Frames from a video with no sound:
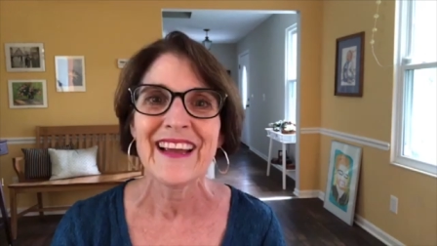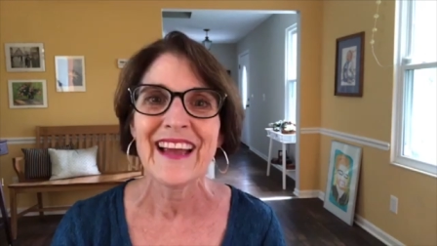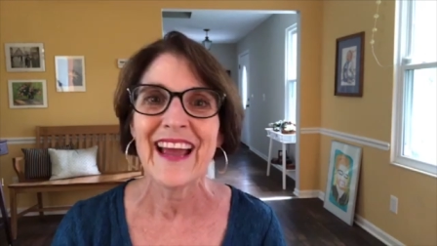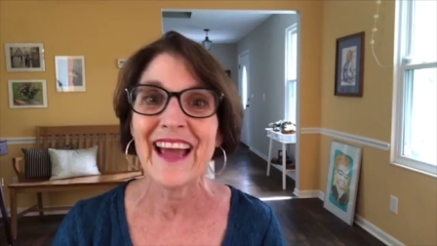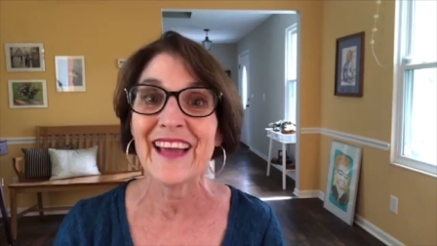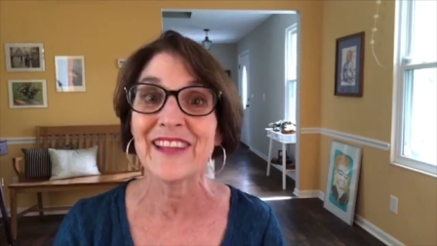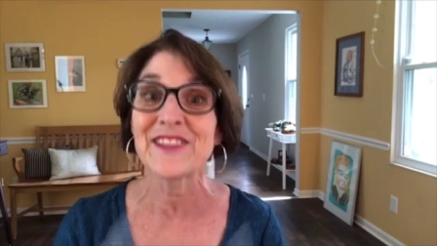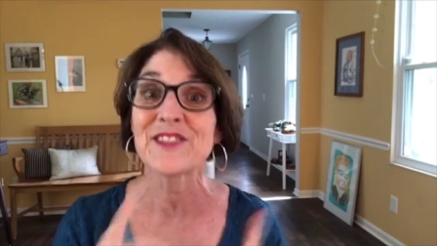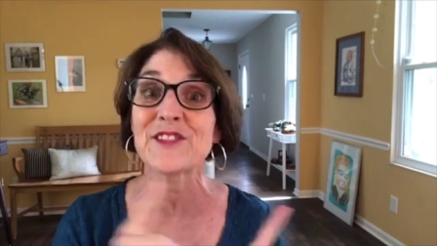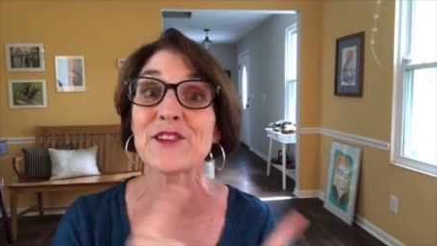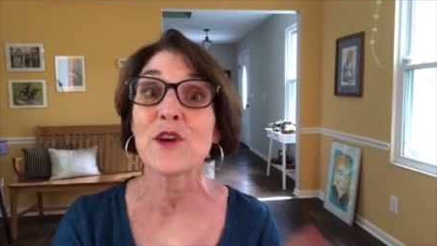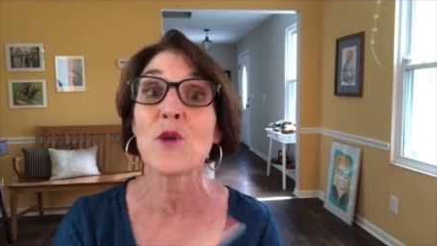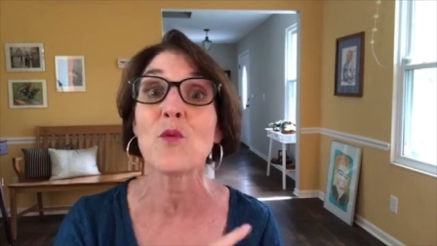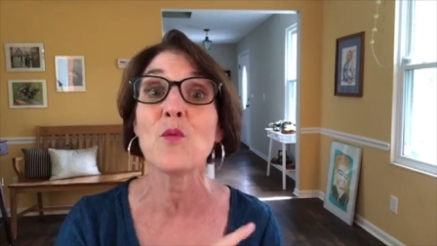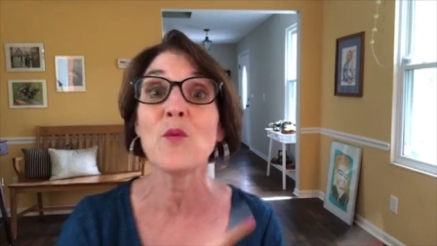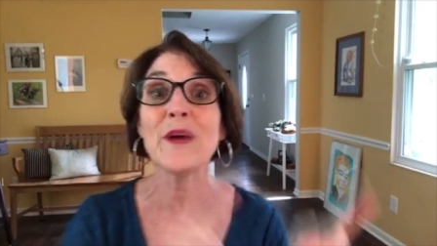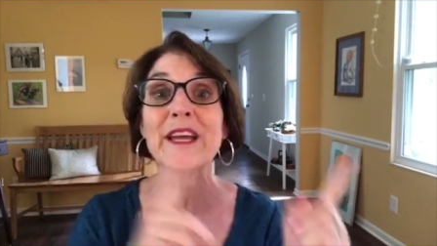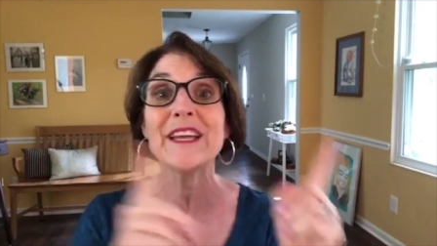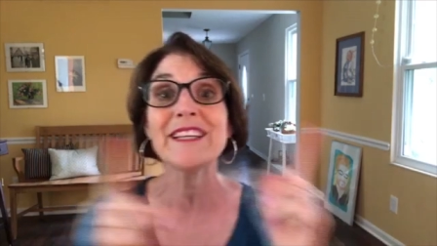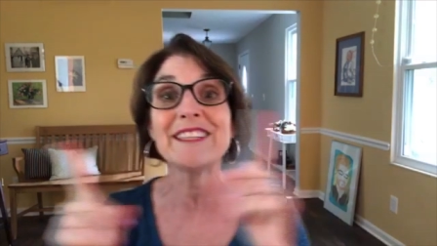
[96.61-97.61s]
And so
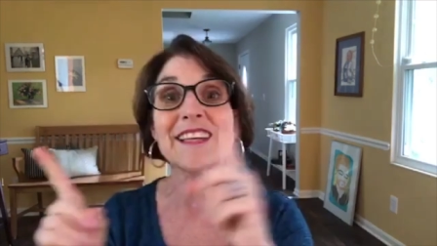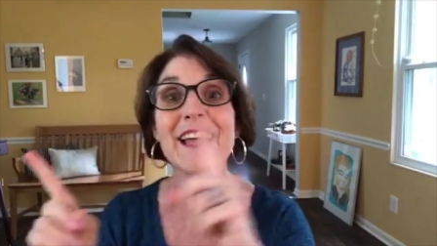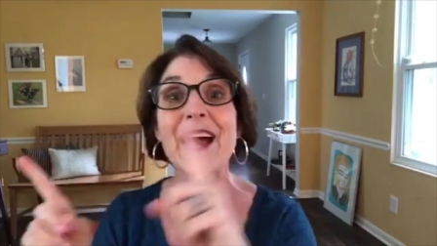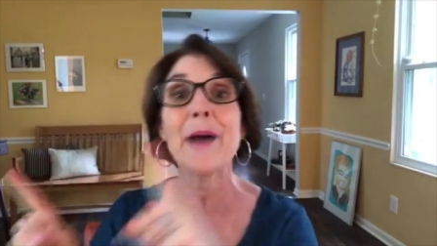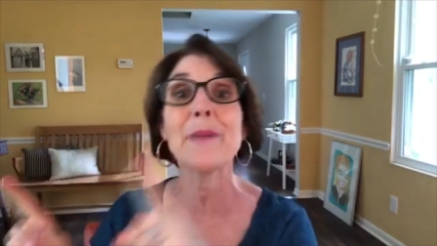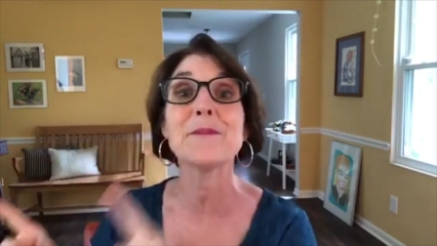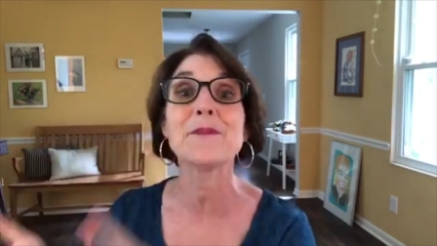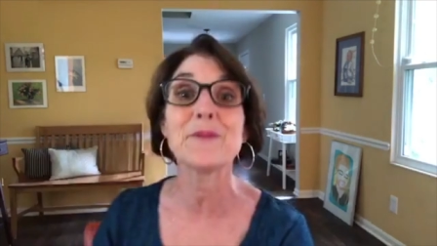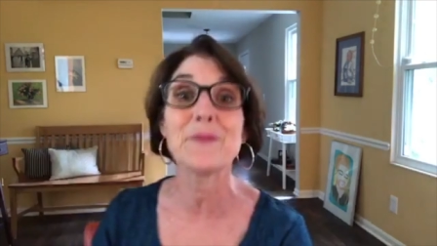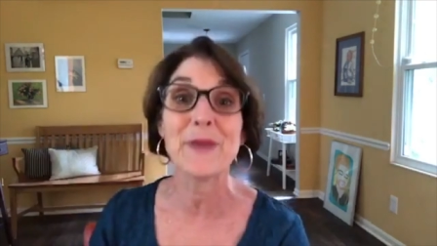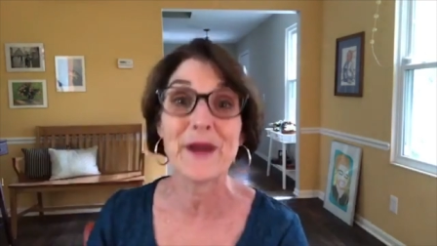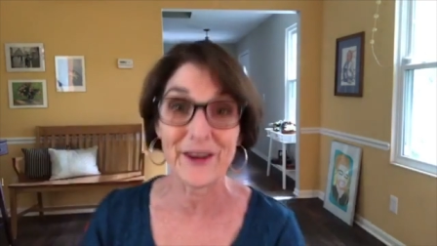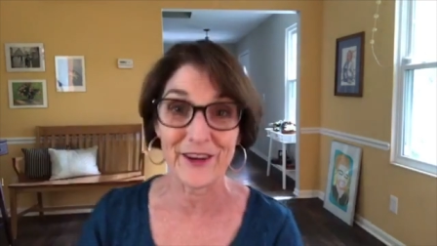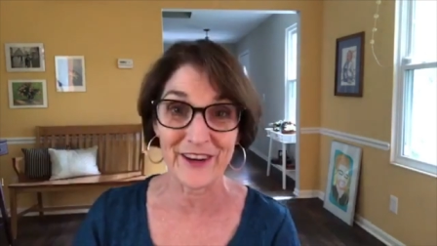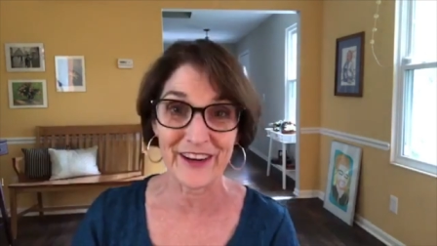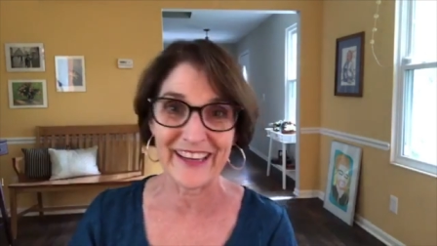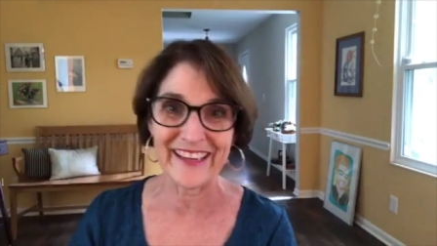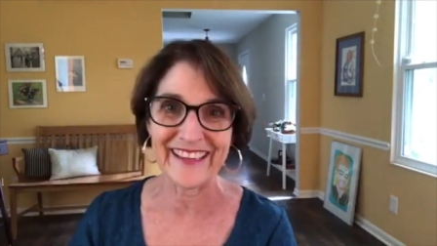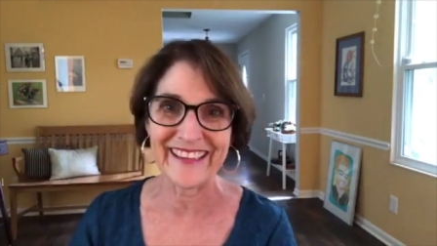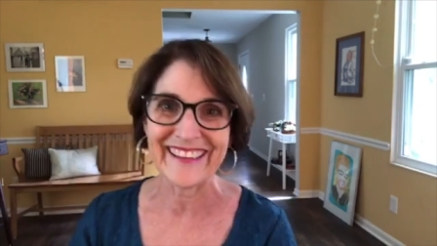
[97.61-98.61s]
we tapped Mary